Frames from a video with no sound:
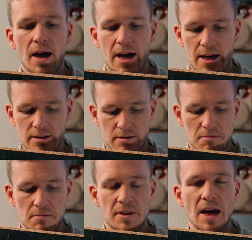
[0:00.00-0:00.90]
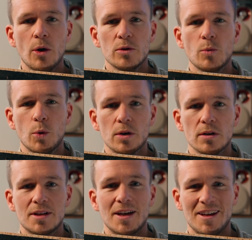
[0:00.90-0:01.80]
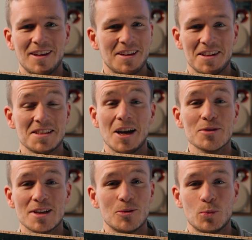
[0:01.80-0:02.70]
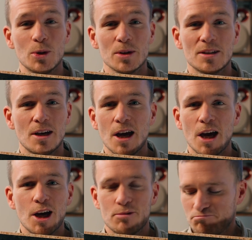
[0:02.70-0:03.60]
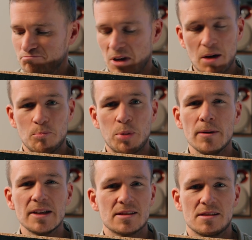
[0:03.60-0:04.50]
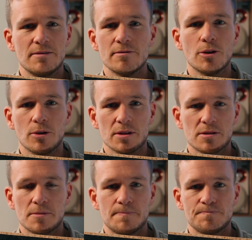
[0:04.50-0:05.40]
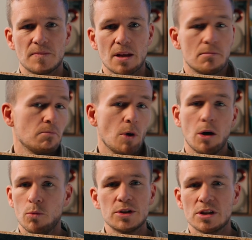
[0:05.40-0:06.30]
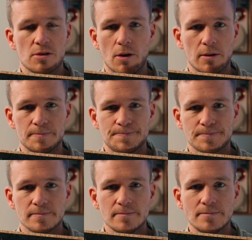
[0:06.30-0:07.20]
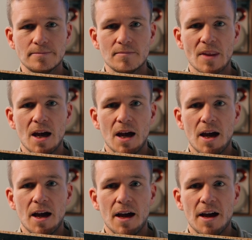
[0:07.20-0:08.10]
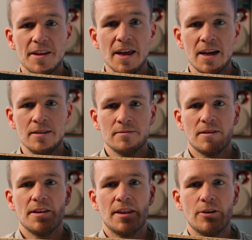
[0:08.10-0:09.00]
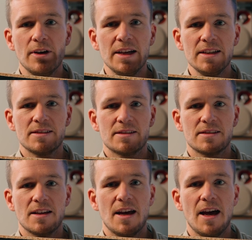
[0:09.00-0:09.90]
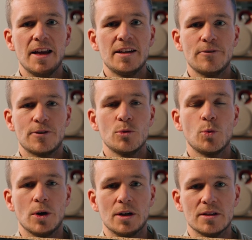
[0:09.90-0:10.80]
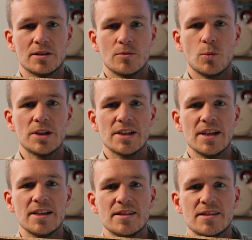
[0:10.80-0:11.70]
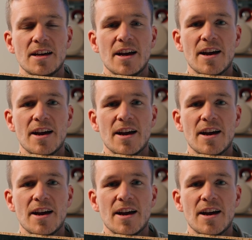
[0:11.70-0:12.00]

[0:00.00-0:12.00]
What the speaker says: and the outer world, this outside world, probably doesn't even notice. We're just gone. Then there is a different world, which is